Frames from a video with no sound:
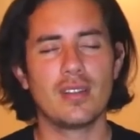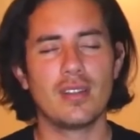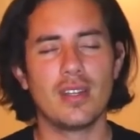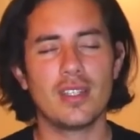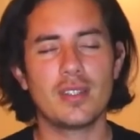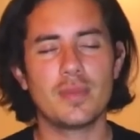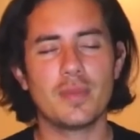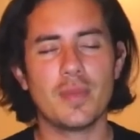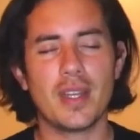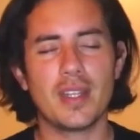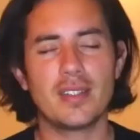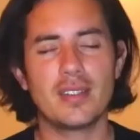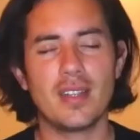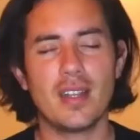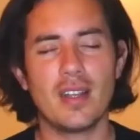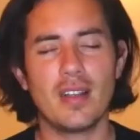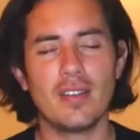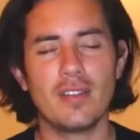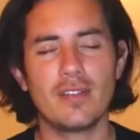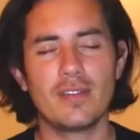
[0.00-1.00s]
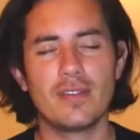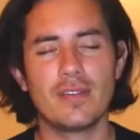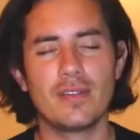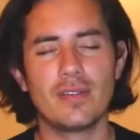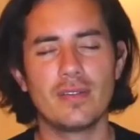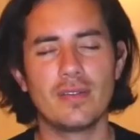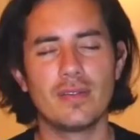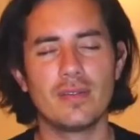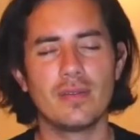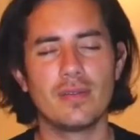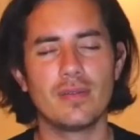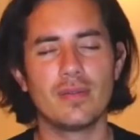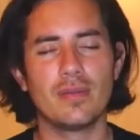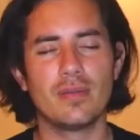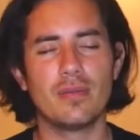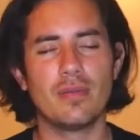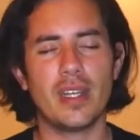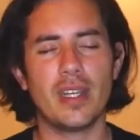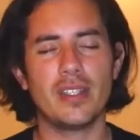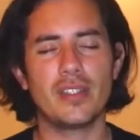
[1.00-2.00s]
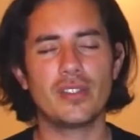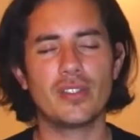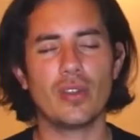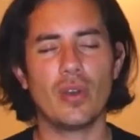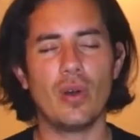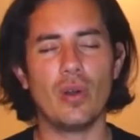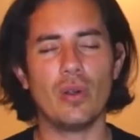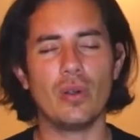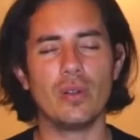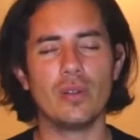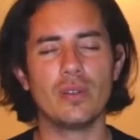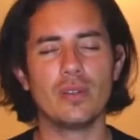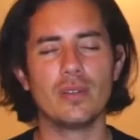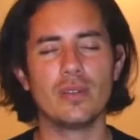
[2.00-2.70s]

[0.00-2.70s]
is myself, my soul.